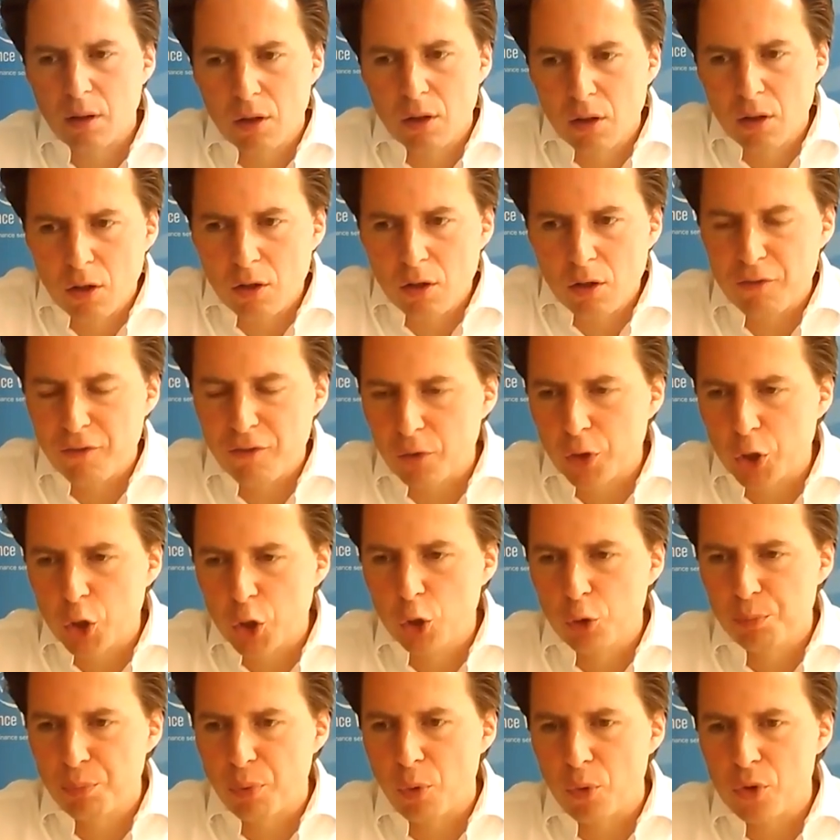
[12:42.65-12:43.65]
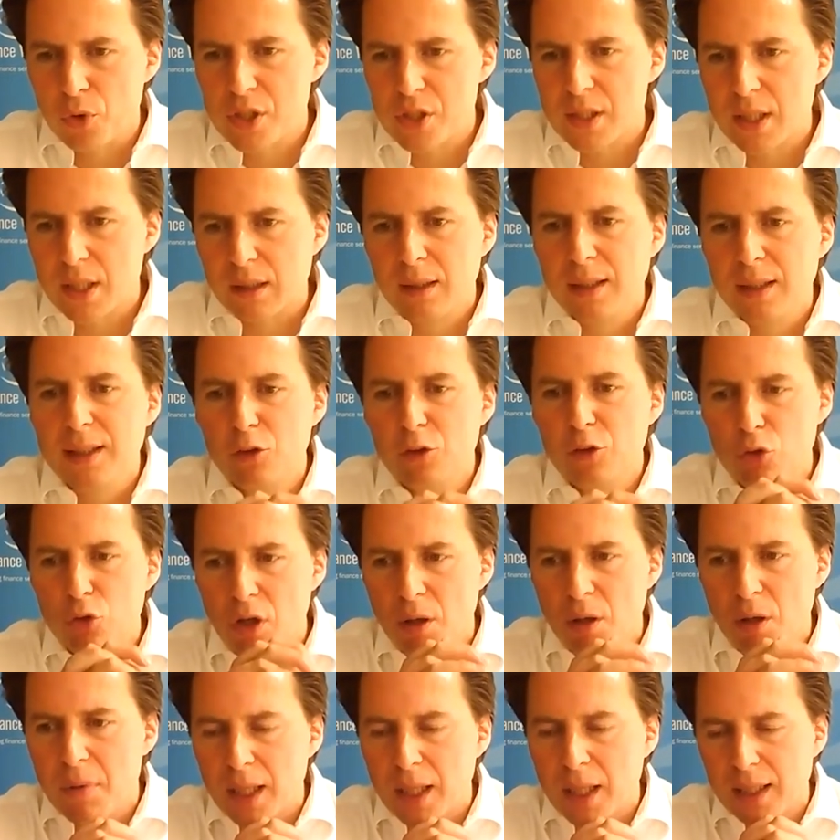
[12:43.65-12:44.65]
a lot of very good points that need to
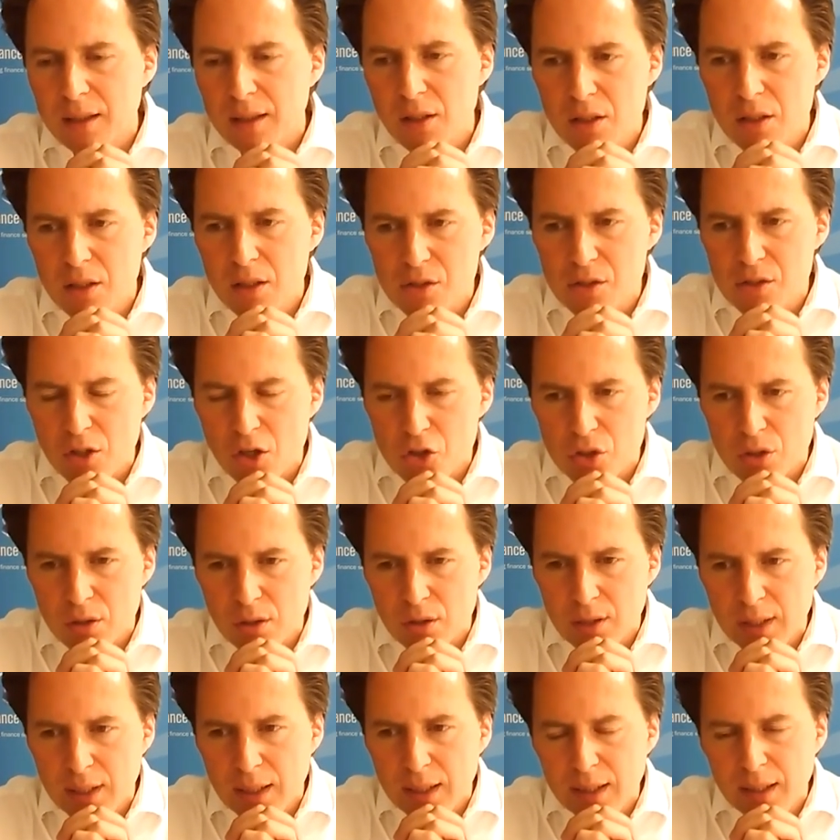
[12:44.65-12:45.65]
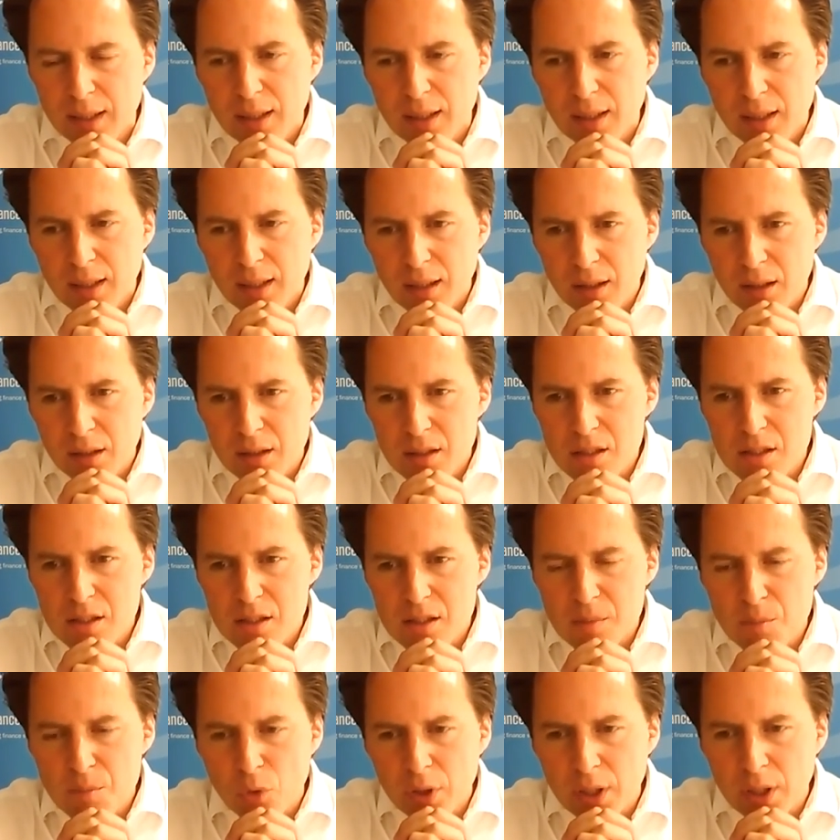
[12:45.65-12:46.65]
come back in the discussion
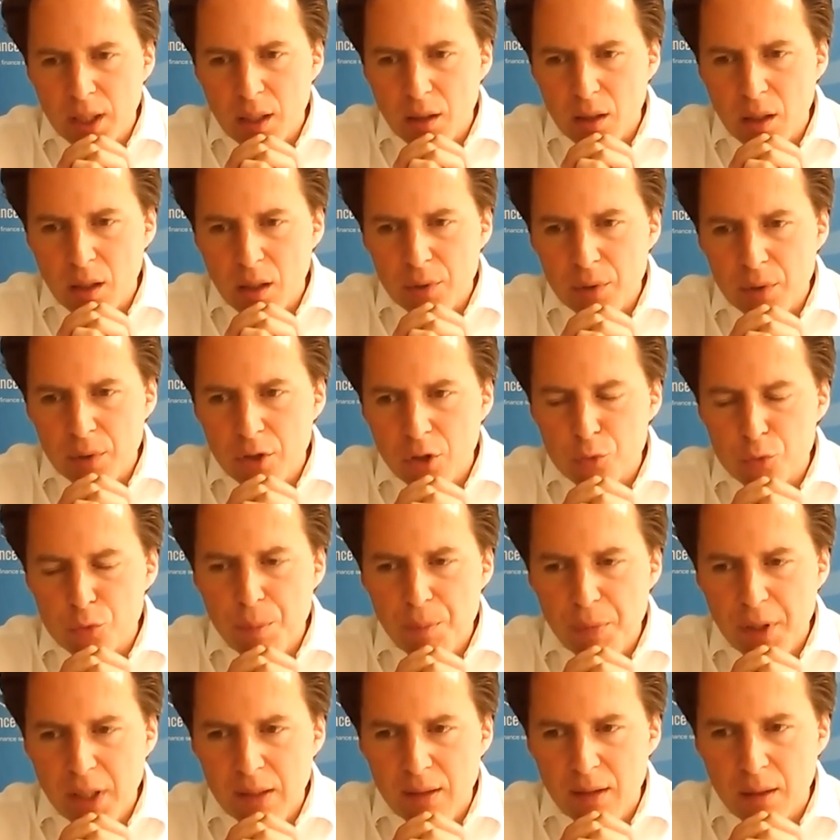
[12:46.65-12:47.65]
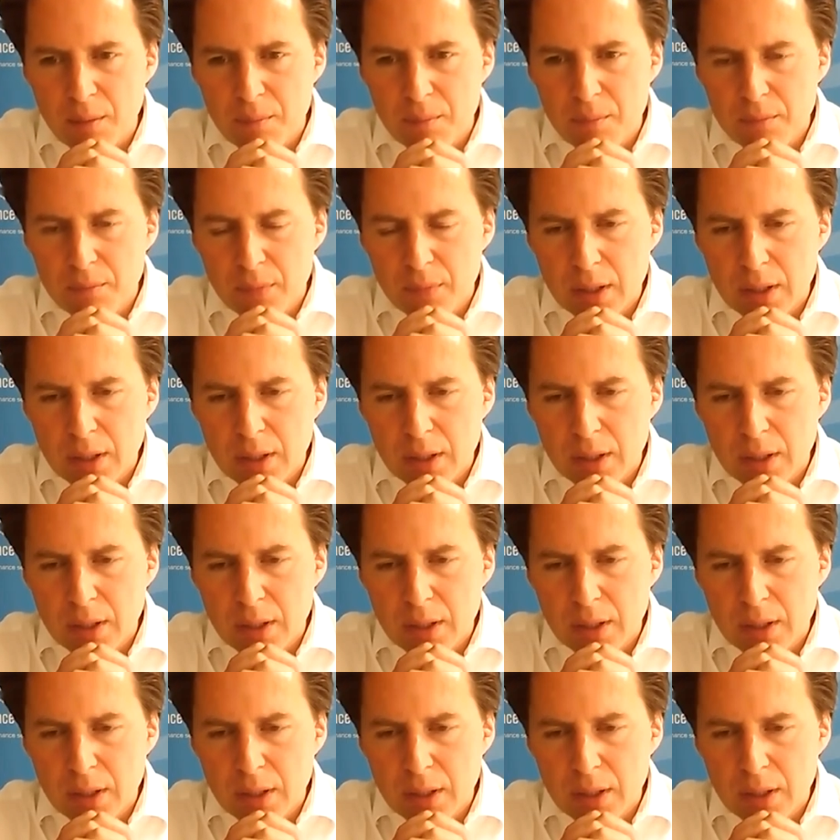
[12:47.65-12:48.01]
this morning. I will not repeat them,